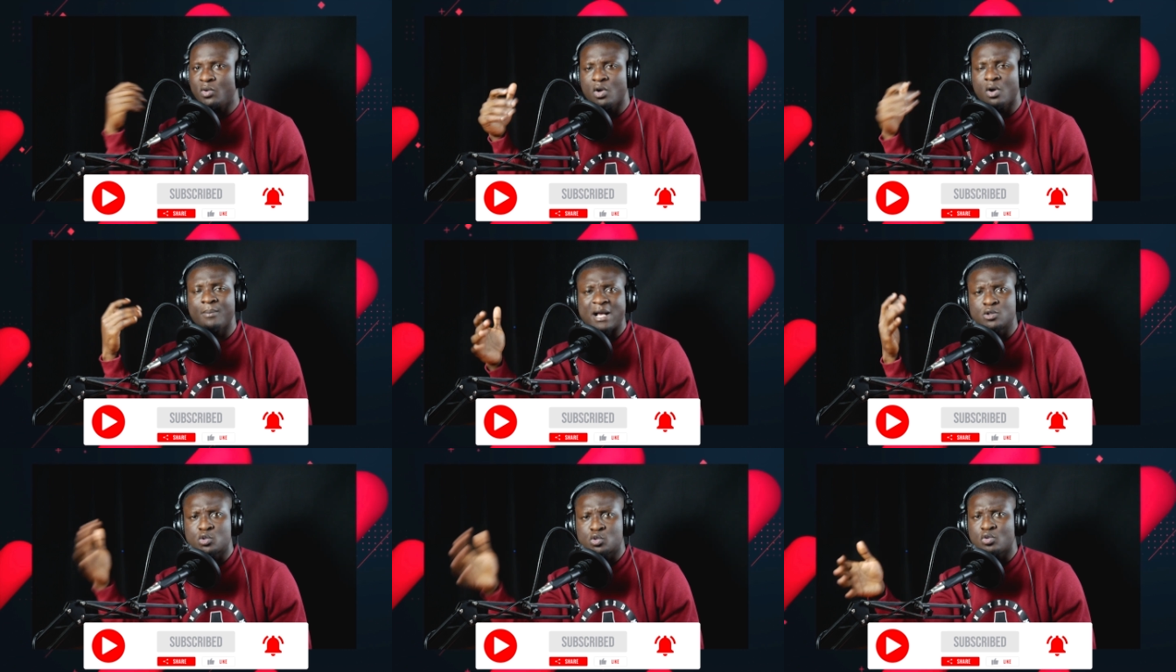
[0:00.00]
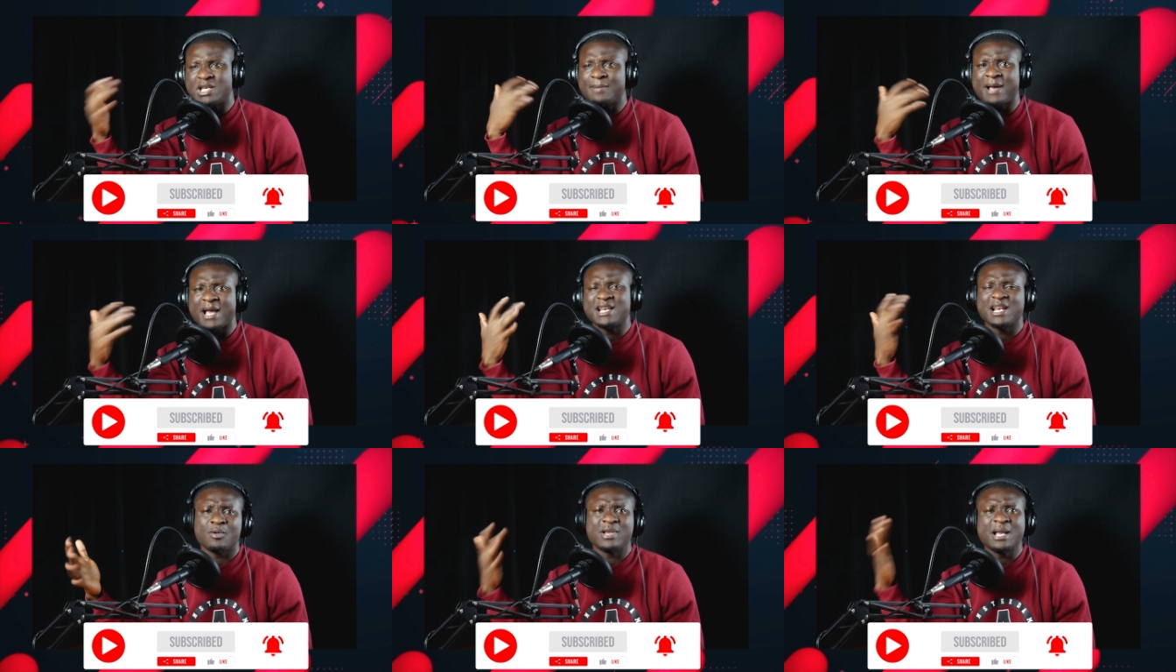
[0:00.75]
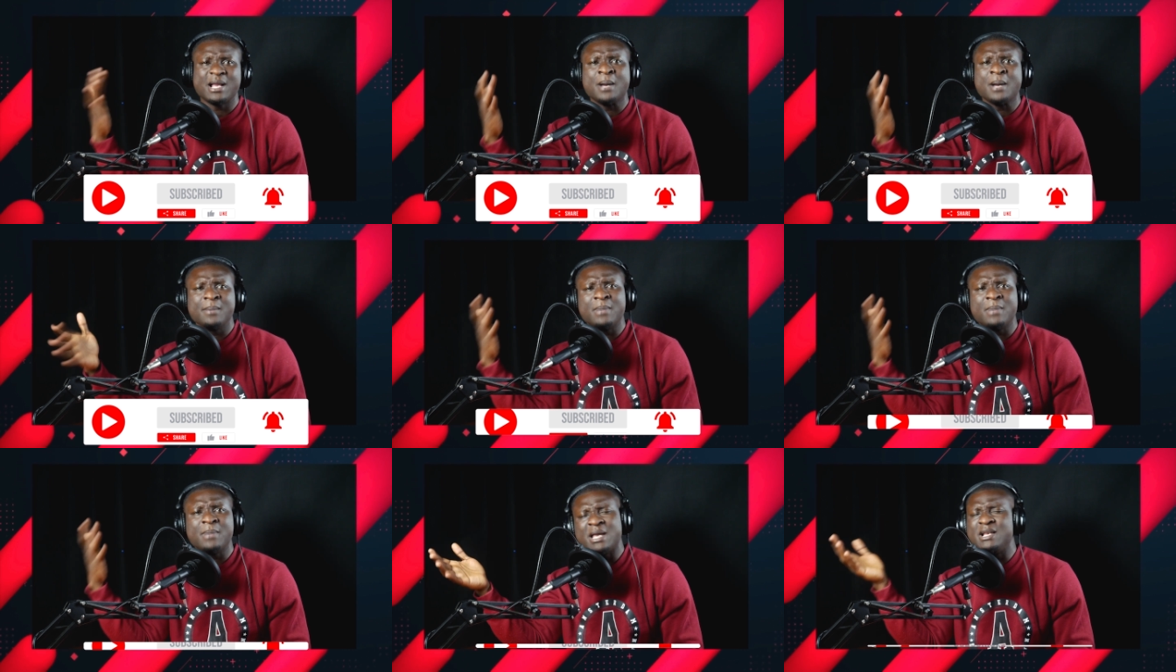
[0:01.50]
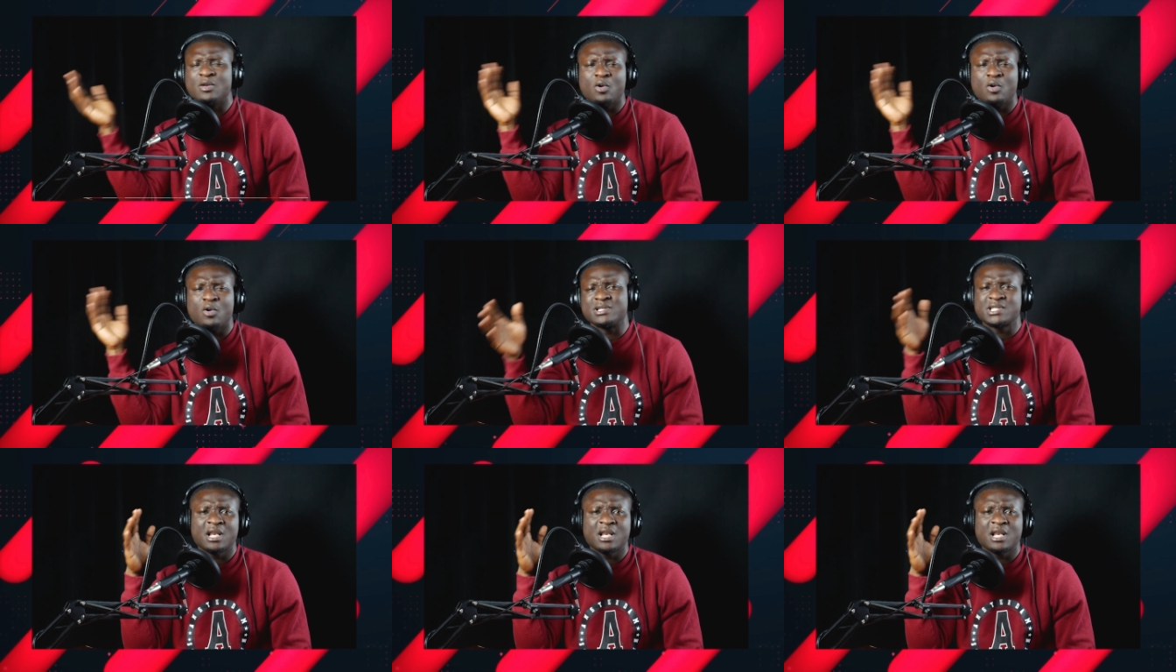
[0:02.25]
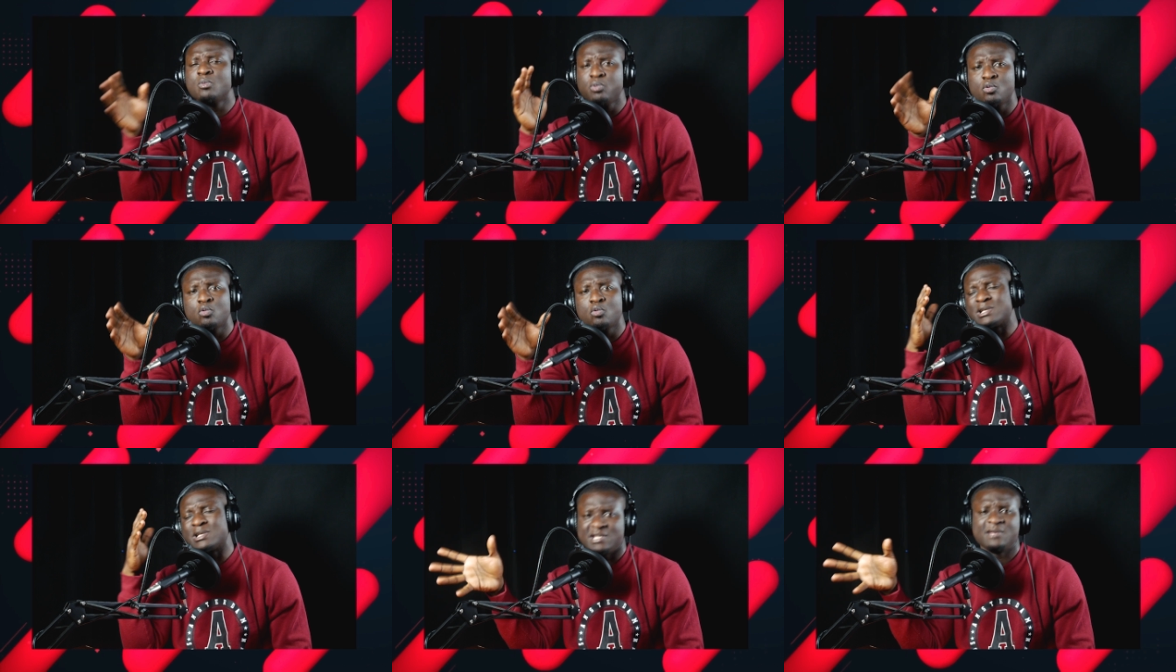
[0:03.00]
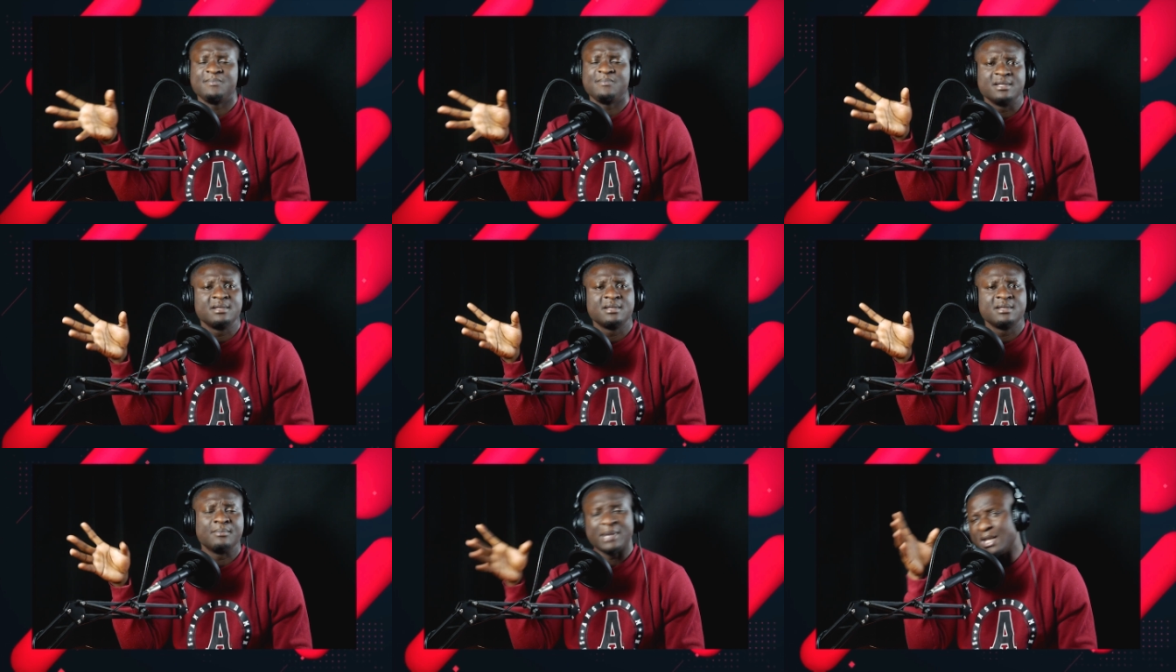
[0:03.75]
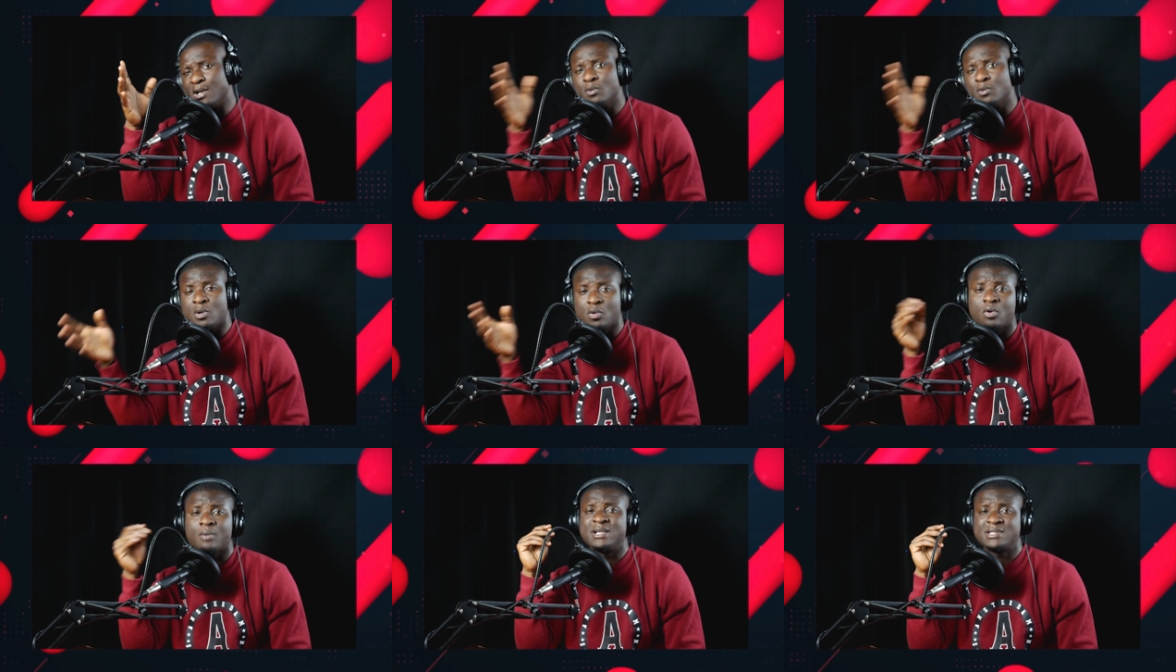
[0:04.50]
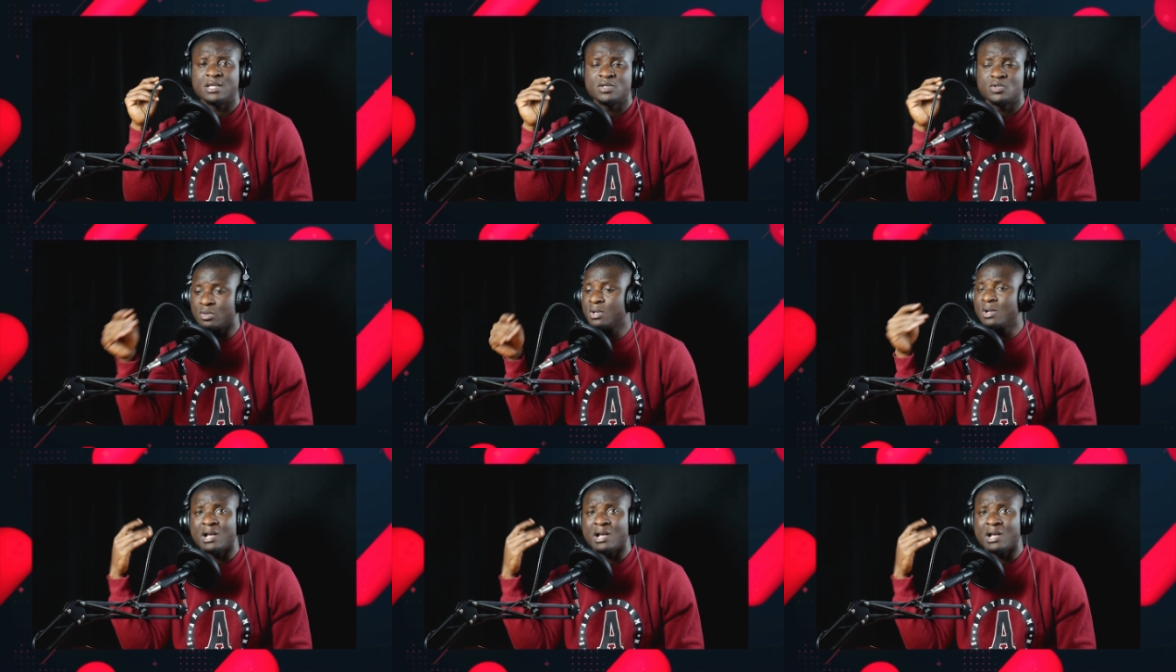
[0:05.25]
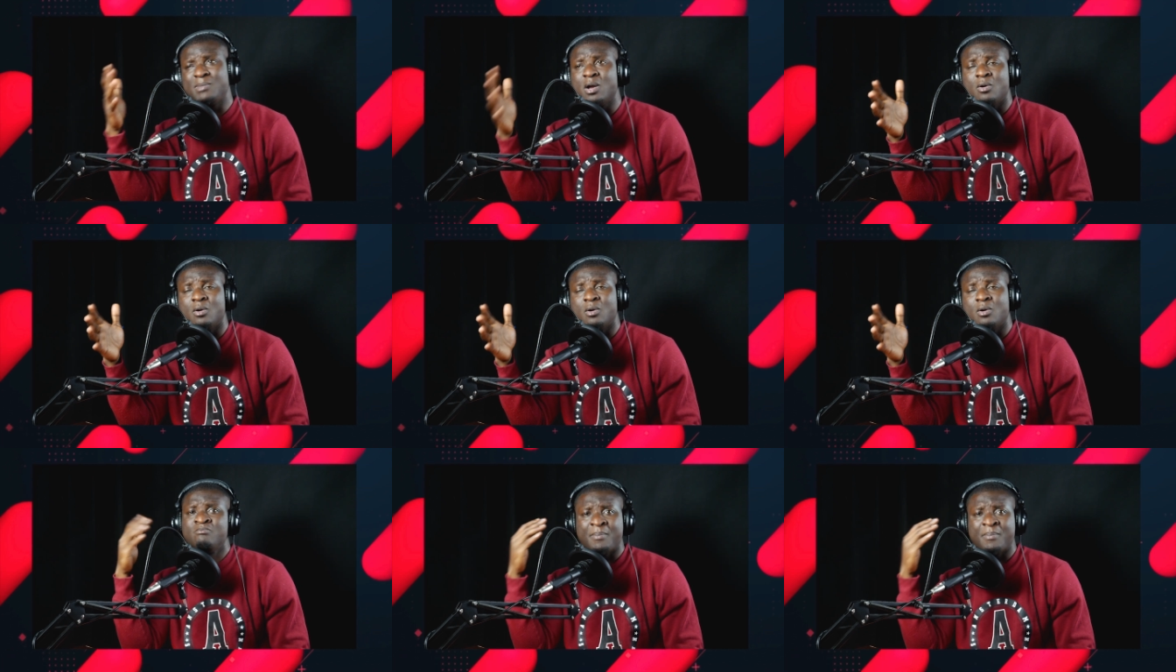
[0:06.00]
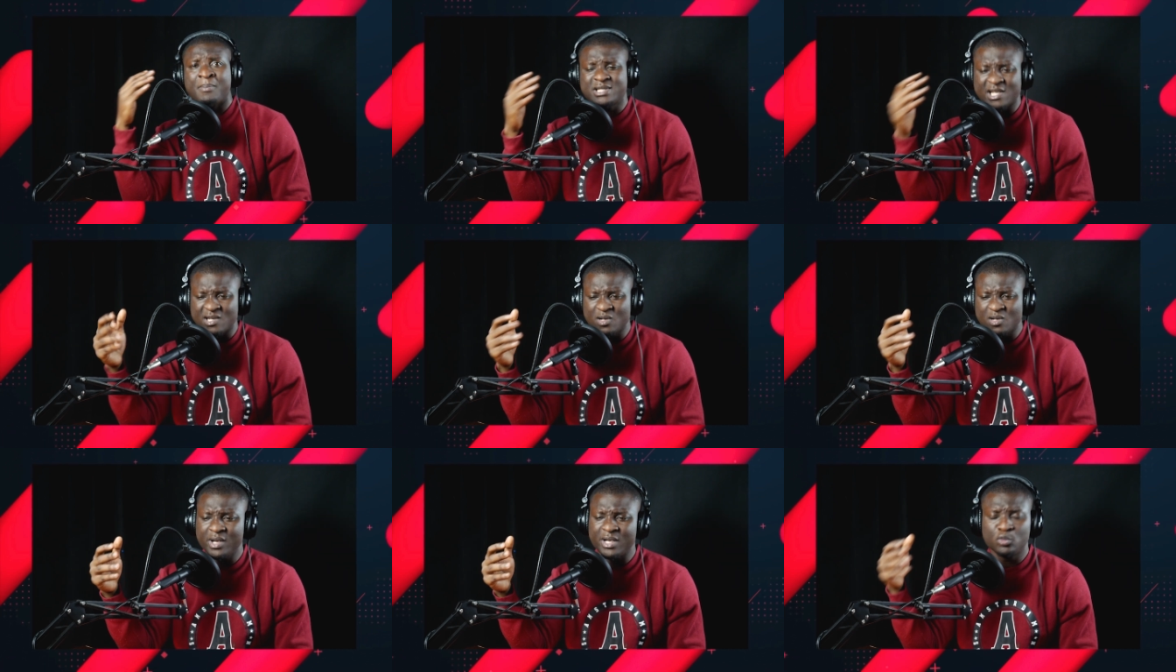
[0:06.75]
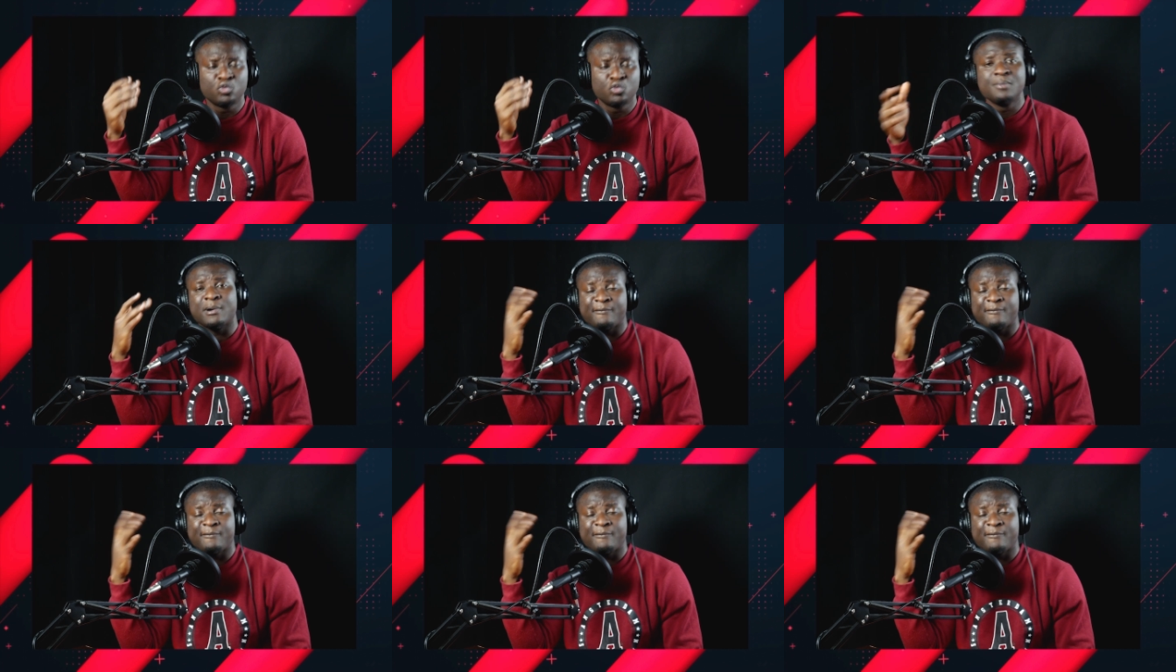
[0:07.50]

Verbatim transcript: We are bound so a dear Baden or Yama Bama Bia in all and still on a book as she be. My own comment session at me on my person channel way in a twenty